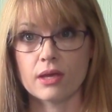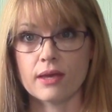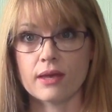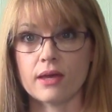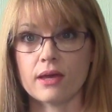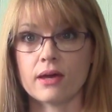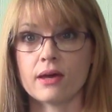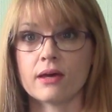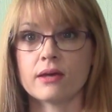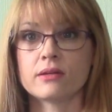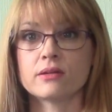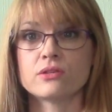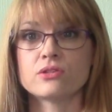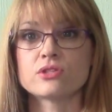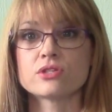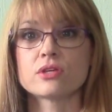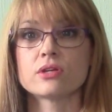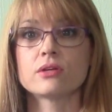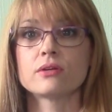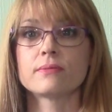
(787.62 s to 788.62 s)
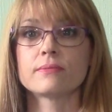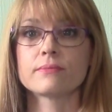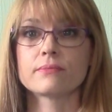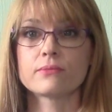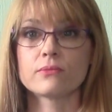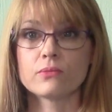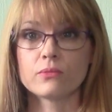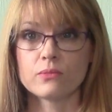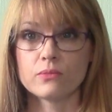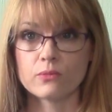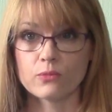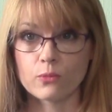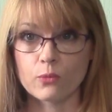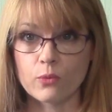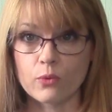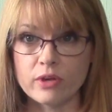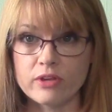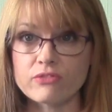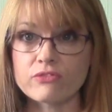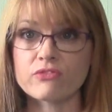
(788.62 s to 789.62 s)
And
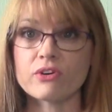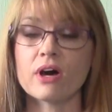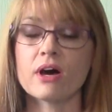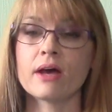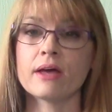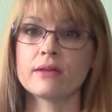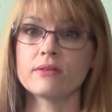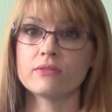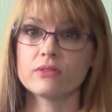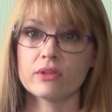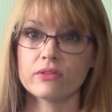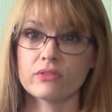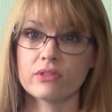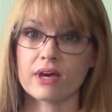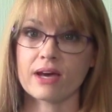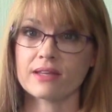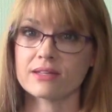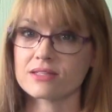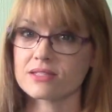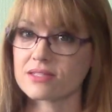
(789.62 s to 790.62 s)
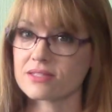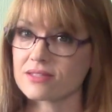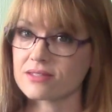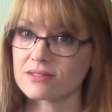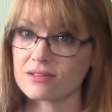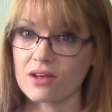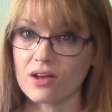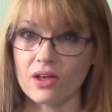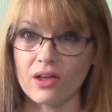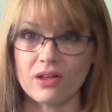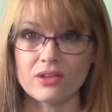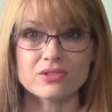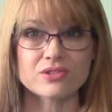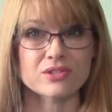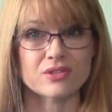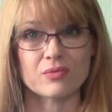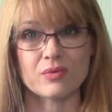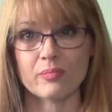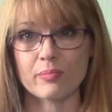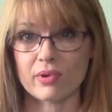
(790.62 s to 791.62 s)
we find that that's
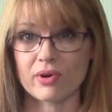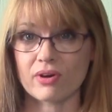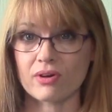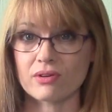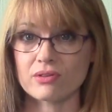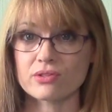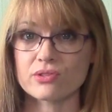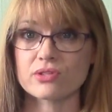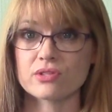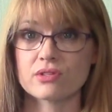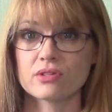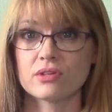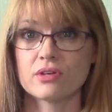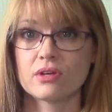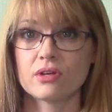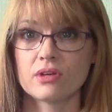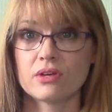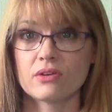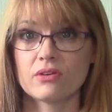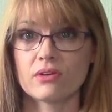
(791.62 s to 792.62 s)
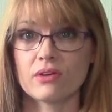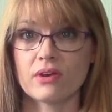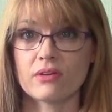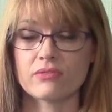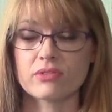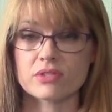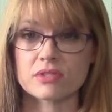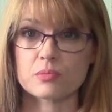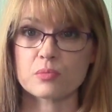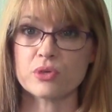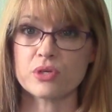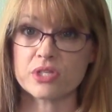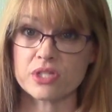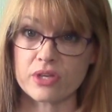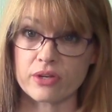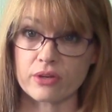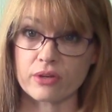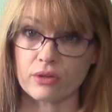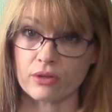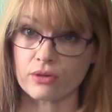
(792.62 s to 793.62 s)
also a part of this
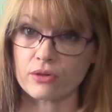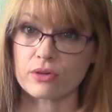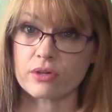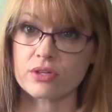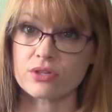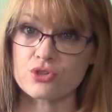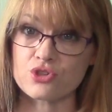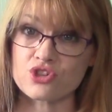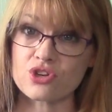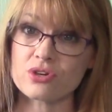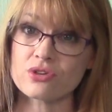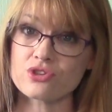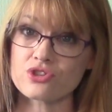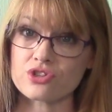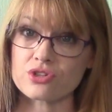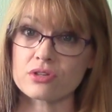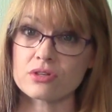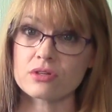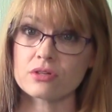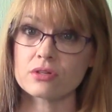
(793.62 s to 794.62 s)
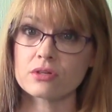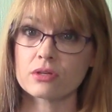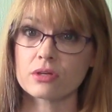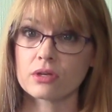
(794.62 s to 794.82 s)
particular conjunction.